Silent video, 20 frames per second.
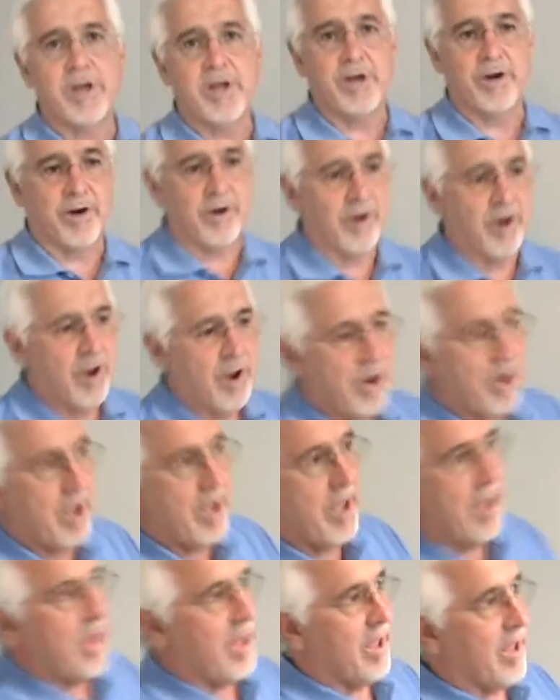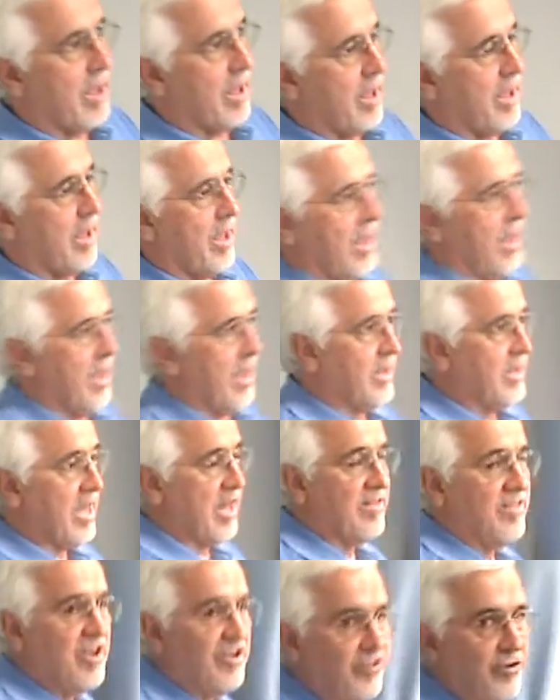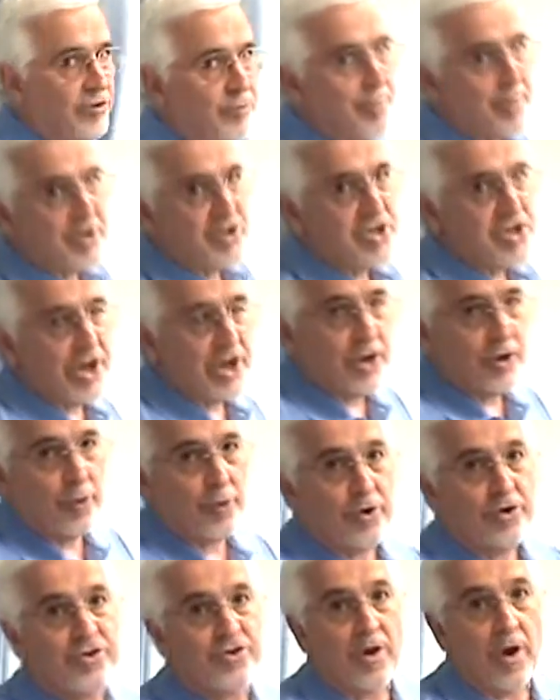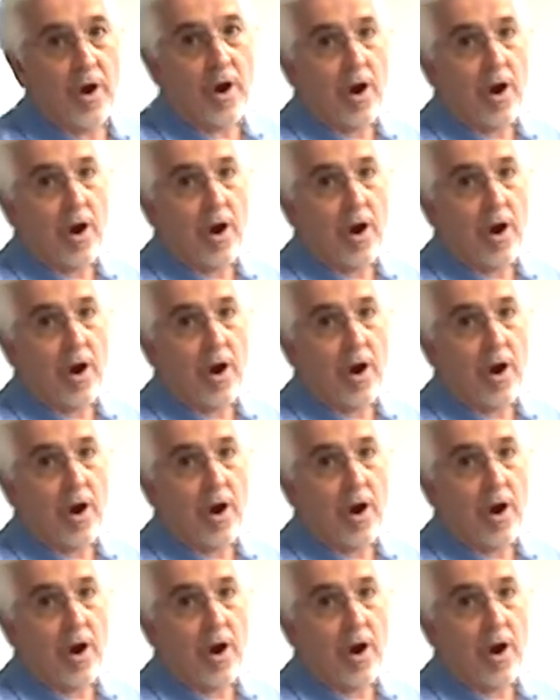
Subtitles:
here. Again, this is particular to